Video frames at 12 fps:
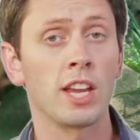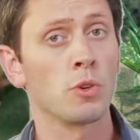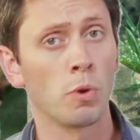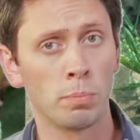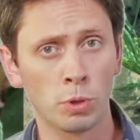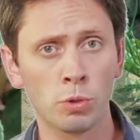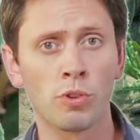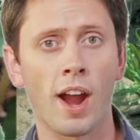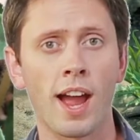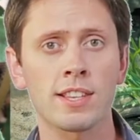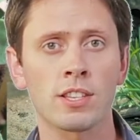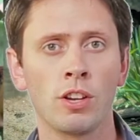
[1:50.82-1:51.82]
annual
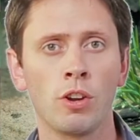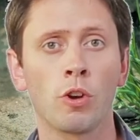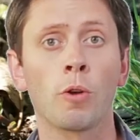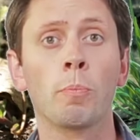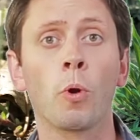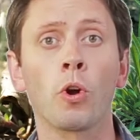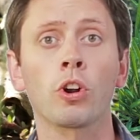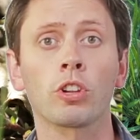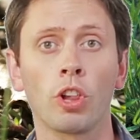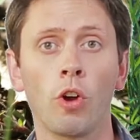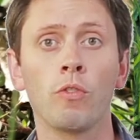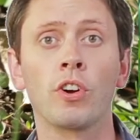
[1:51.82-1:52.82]
bluegrass, or burr
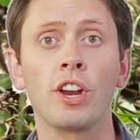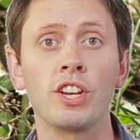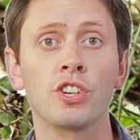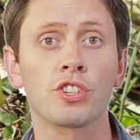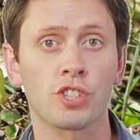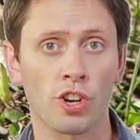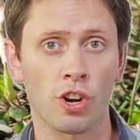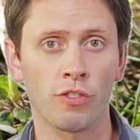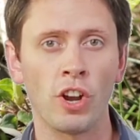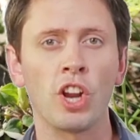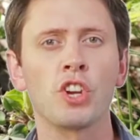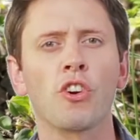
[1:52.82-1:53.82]
clover in your
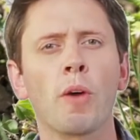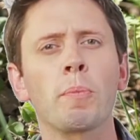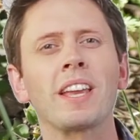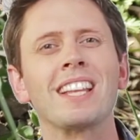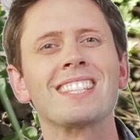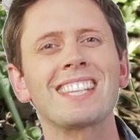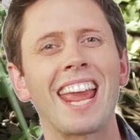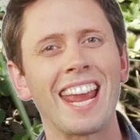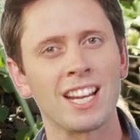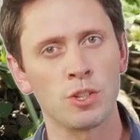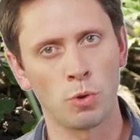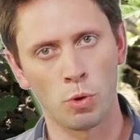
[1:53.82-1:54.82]
turf, you're up against
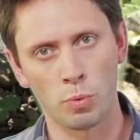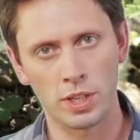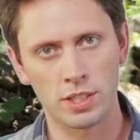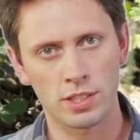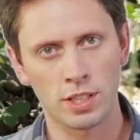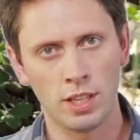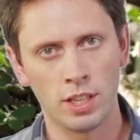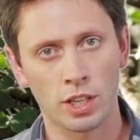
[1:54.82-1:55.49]
annual weeds.